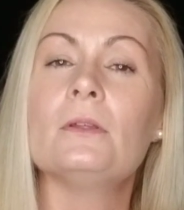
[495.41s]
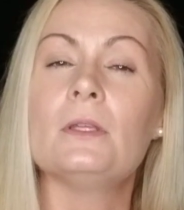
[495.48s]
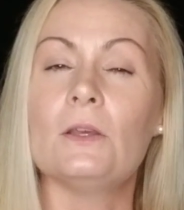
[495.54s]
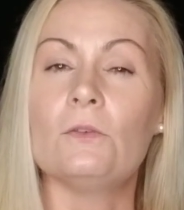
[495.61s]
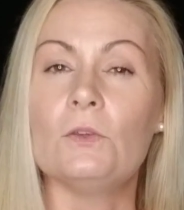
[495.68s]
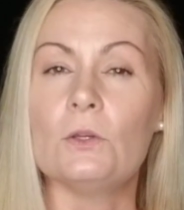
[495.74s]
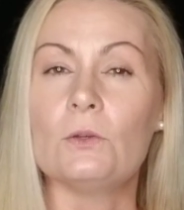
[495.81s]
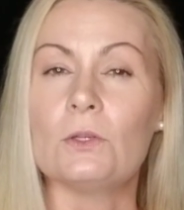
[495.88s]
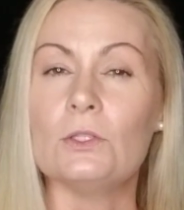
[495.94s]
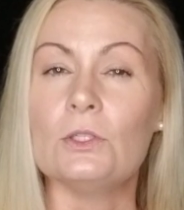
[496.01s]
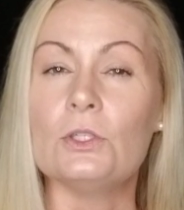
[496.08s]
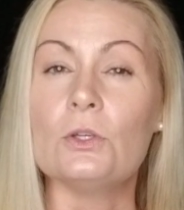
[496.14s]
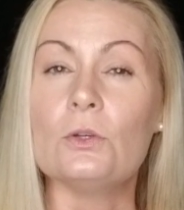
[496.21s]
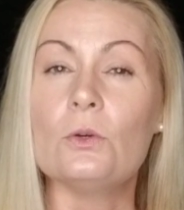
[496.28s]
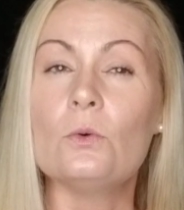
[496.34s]
If you can
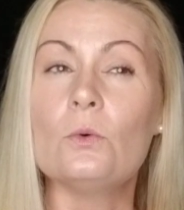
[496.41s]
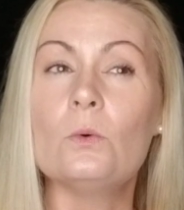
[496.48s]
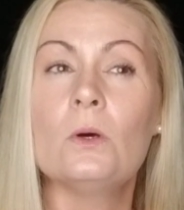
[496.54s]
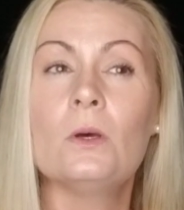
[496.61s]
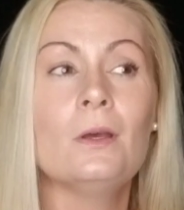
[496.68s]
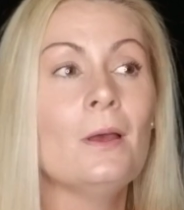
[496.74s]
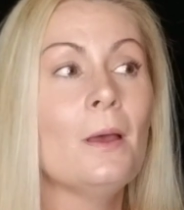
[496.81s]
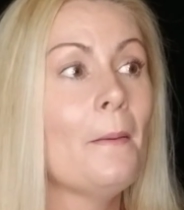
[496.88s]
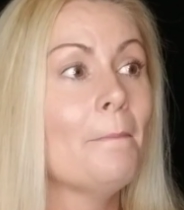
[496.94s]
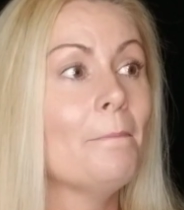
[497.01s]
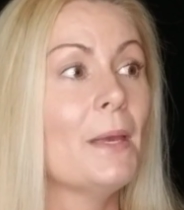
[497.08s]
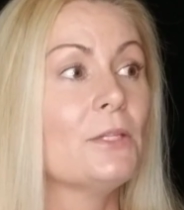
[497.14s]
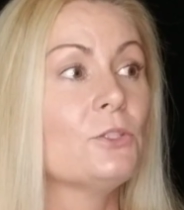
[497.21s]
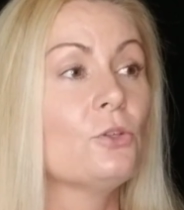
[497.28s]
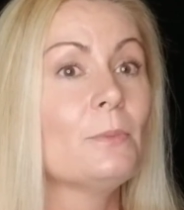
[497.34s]
do
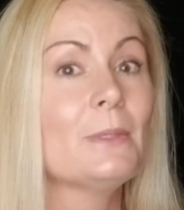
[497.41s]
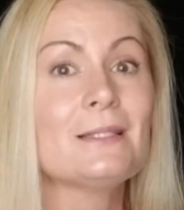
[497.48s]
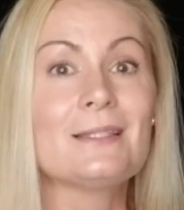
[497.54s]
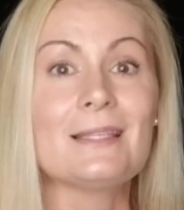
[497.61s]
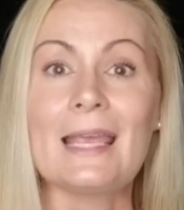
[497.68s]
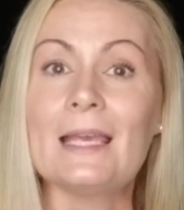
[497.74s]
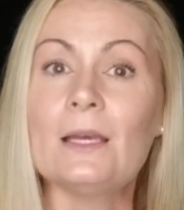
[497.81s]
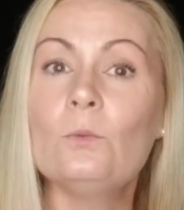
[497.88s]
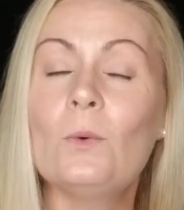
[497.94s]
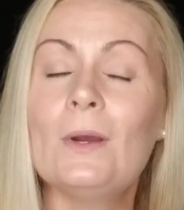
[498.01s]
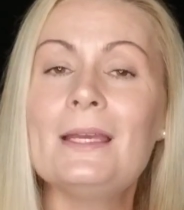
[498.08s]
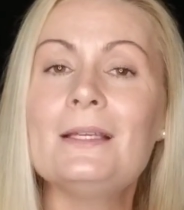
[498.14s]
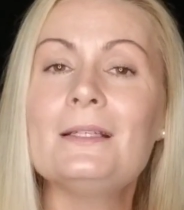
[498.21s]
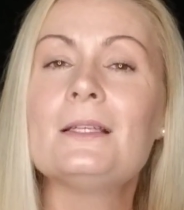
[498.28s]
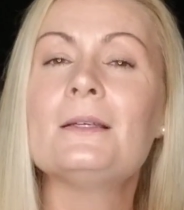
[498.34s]
measurements and
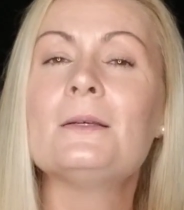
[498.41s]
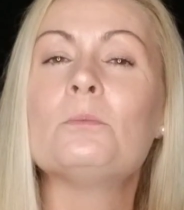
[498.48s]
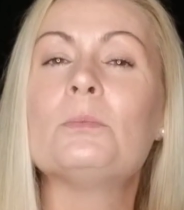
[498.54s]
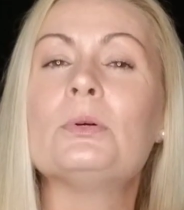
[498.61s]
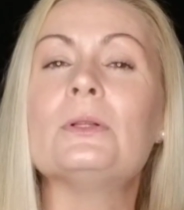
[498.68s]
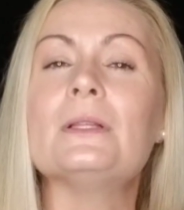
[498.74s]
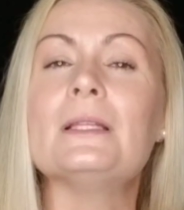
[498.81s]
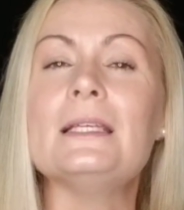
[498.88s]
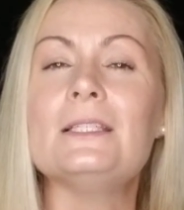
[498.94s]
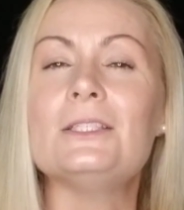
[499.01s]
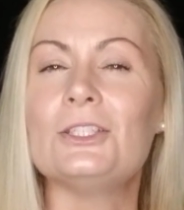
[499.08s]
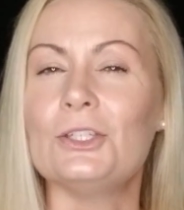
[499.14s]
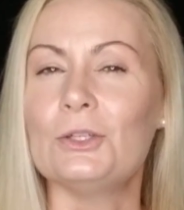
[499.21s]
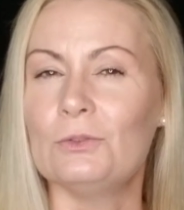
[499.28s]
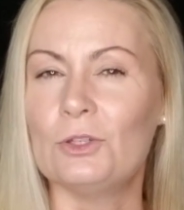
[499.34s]
weight, please
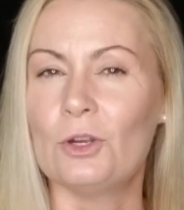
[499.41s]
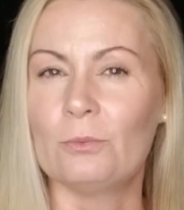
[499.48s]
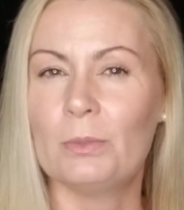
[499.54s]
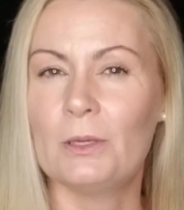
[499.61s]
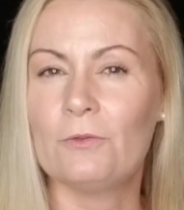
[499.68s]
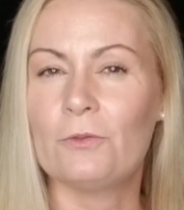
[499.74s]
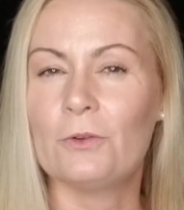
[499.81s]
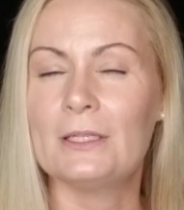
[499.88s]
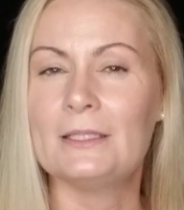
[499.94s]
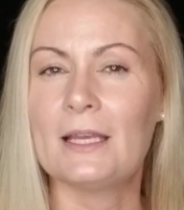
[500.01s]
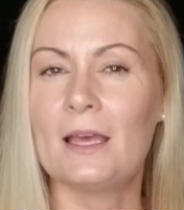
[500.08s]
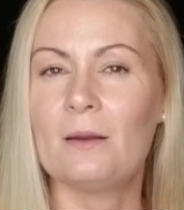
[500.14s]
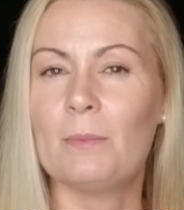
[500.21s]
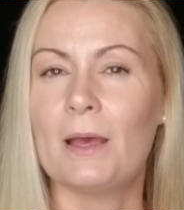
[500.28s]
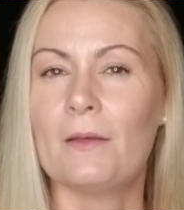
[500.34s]
do. Don't be freaked
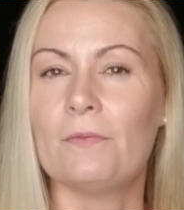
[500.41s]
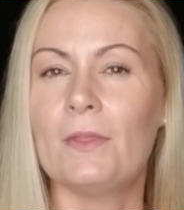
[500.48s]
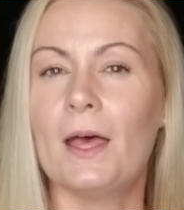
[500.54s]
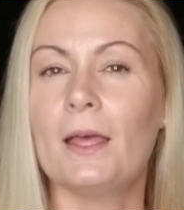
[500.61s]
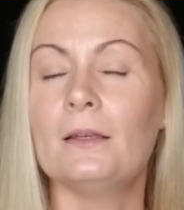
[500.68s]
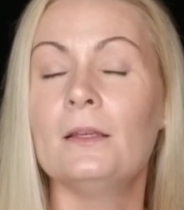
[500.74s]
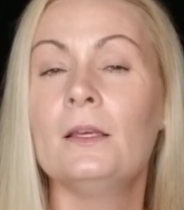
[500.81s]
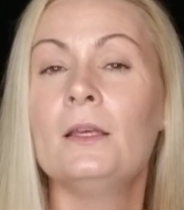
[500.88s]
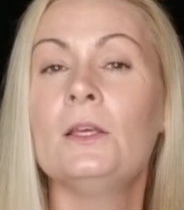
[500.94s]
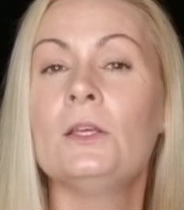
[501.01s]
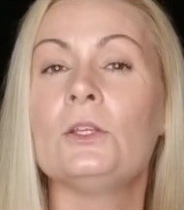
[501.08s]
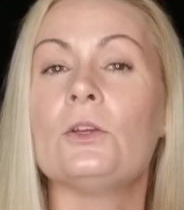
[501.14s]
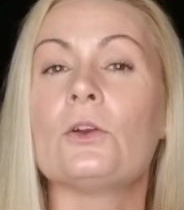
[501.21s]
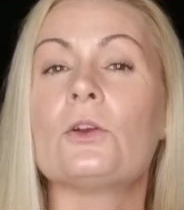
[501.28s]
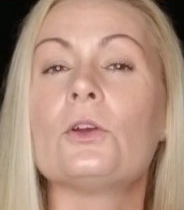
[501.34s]
out about that.
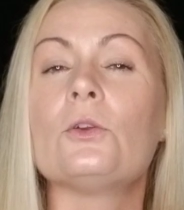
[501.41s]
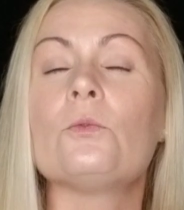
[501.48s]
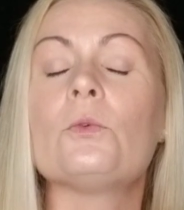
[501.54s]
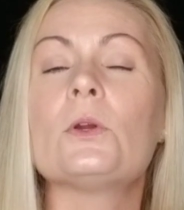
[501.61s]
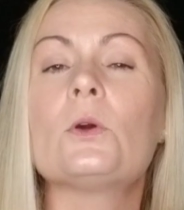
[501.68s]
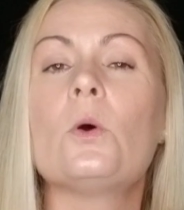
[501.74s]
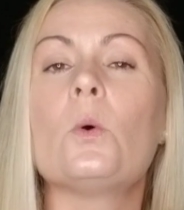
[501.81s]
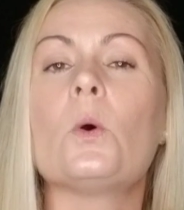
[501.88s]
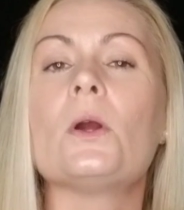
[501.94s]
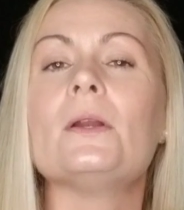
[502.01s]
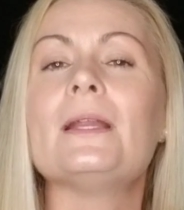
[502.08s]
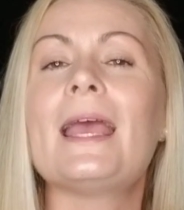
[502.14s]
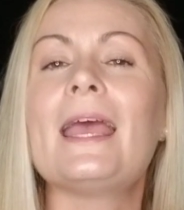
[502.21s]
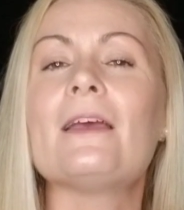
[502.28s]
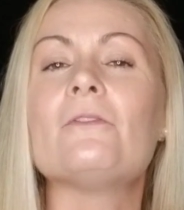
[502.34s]
You're going to
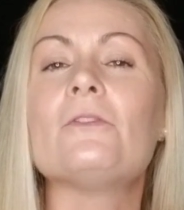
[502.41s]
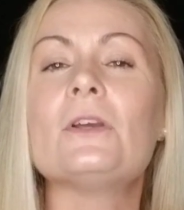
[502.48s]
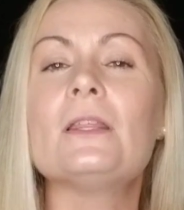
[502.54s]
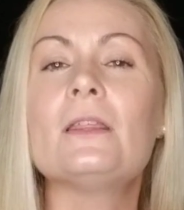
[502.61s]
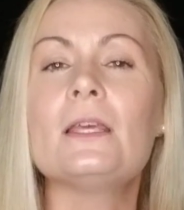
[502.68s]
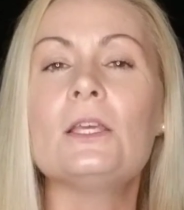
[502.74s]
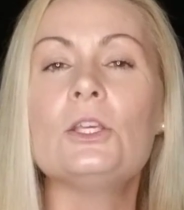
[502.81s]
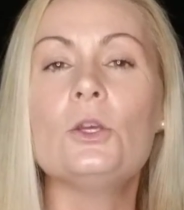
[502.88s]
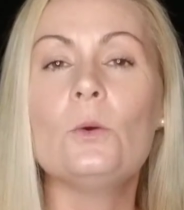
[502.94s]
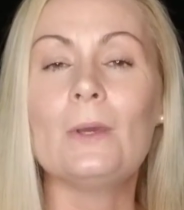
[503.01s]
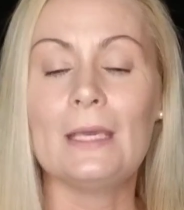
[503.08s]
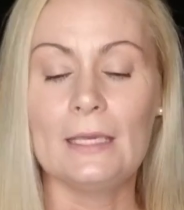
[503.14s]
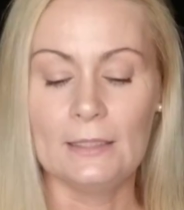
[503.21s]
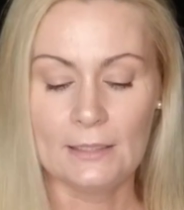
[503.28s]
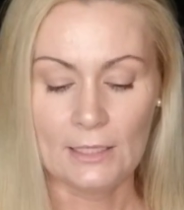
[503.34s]
record everything you
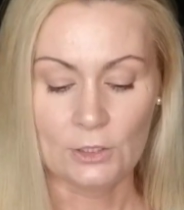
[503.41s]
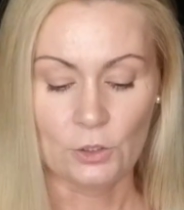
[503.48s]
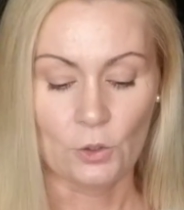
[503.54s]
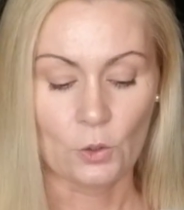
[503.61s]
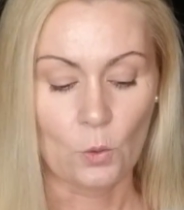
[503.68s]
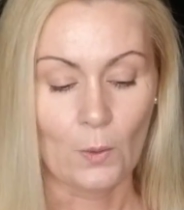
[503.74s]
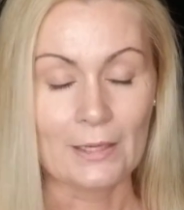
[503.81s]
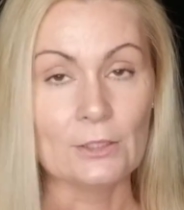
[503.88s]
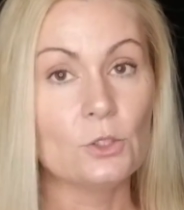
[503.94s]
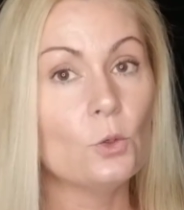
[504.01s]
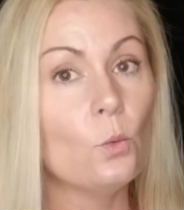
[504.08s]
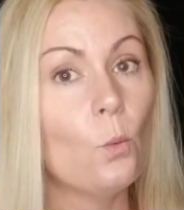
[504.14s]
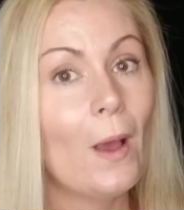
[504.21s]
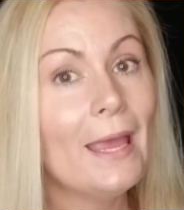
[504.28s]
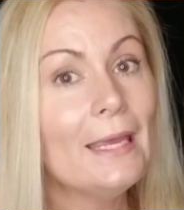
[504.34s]
eat, and you're going
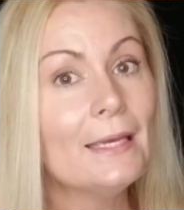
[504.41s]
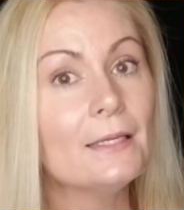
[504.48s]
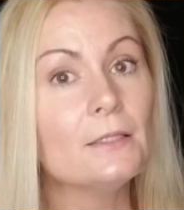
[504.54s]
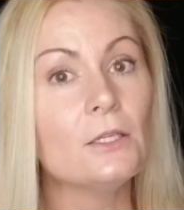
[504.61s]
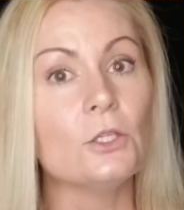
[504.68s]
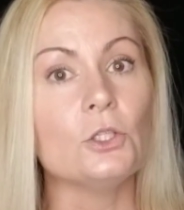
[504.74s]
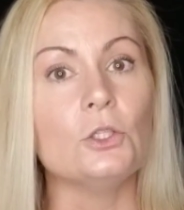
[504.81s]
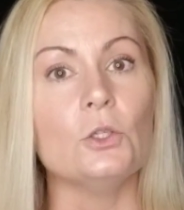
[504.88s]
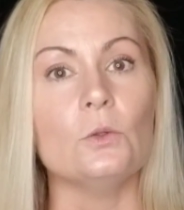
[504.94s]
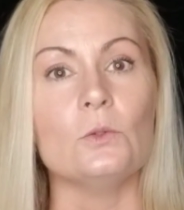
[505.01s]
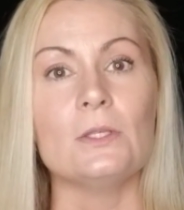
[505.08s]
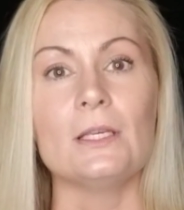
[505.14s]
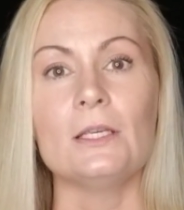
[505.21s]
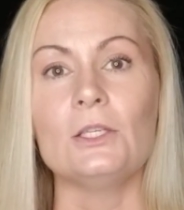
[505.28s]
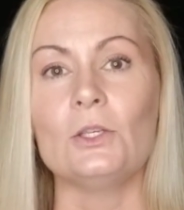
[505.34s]
to weigh it
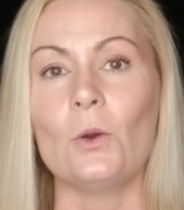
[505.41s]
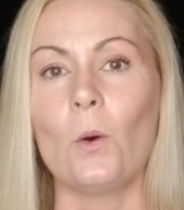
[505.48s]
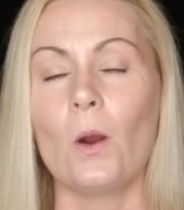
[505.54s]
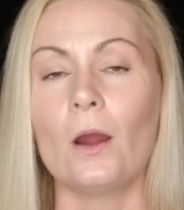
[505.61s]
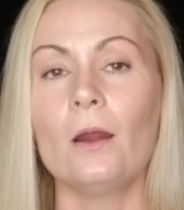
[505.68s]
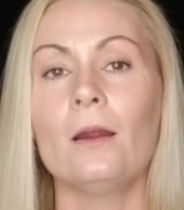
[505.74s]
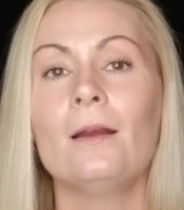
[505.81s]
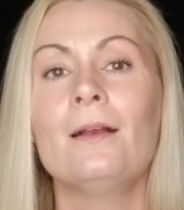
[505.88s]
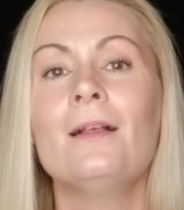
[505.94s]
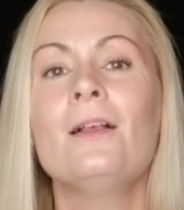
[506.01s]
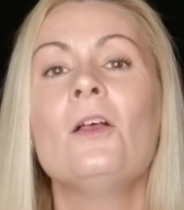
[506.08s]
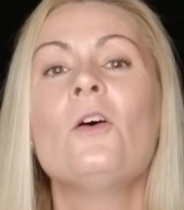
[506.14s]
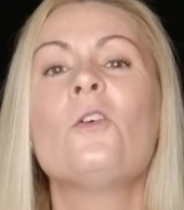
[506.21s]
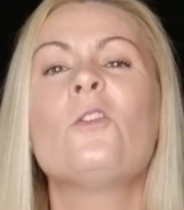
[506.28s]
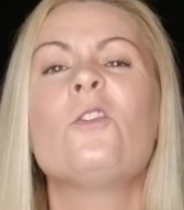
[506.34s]
using your
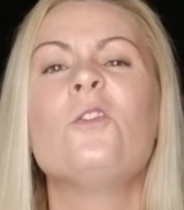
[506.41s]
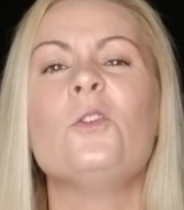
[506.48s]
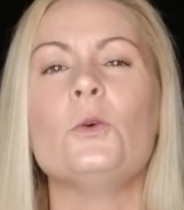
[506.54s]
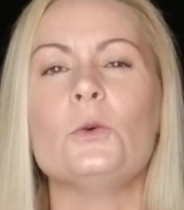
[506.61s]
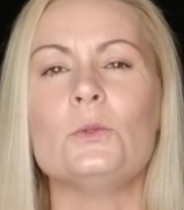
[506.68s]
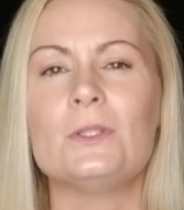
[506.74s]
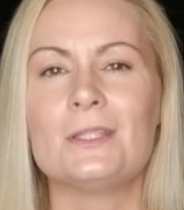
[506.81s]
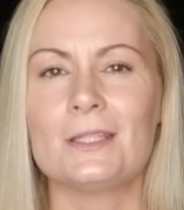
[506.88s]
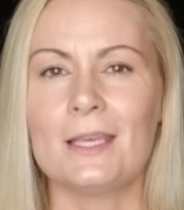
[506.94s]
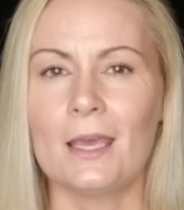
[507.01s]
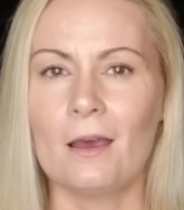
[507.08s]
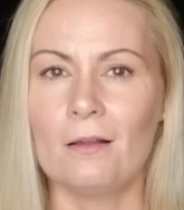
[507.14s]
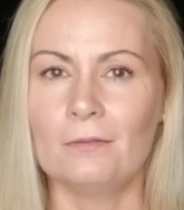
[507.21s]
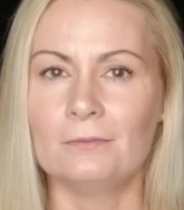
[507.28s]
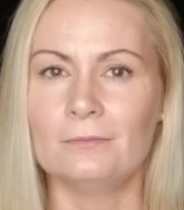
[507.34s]
food
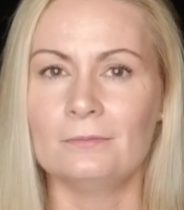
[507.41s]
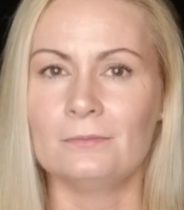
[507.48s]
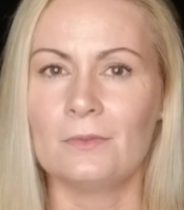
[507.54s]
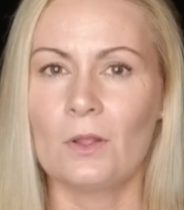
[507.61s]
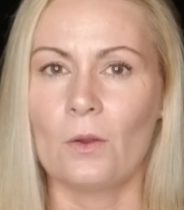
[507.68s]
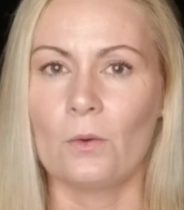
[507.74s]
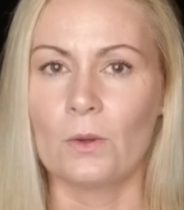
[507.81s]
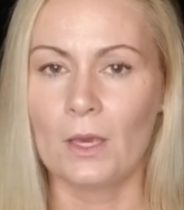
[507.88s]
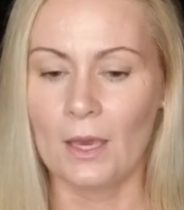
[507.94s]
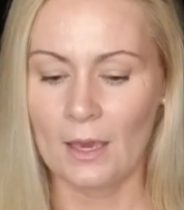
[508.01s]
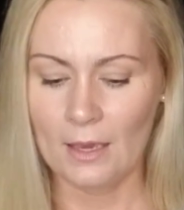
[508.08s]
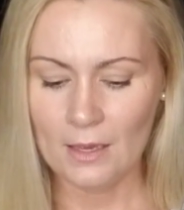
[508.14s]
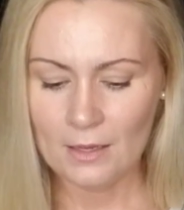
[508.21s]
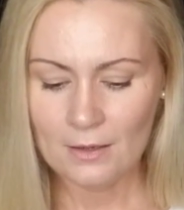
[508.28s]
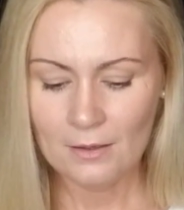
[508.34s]
scale.
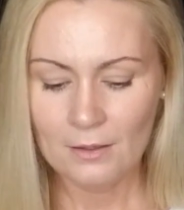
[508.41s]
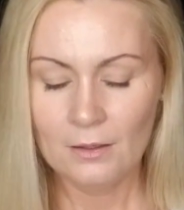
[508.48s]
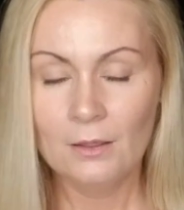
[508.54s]
Okay?